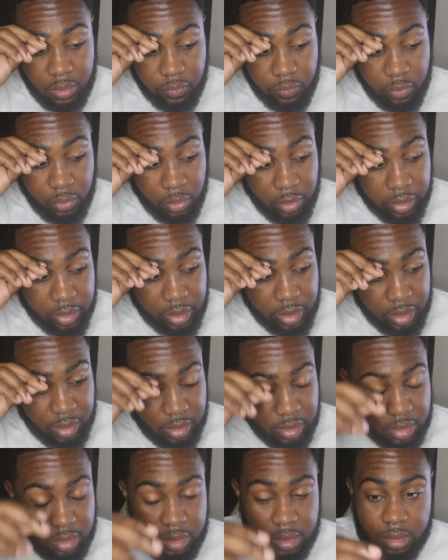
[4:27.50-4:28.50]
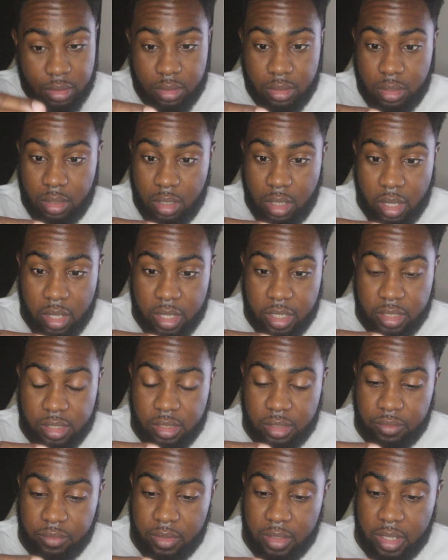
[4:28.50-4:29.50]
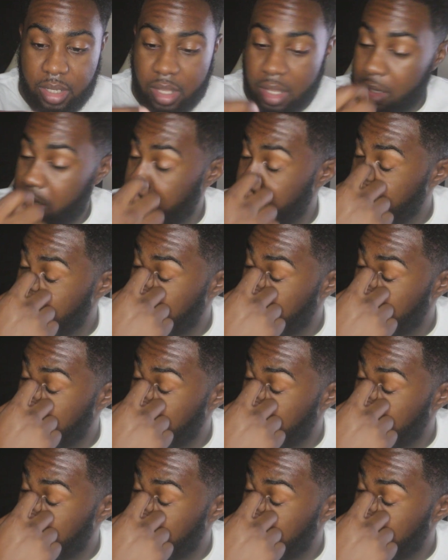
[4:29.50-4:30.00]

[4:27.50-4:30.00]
friends, all that stuff like that,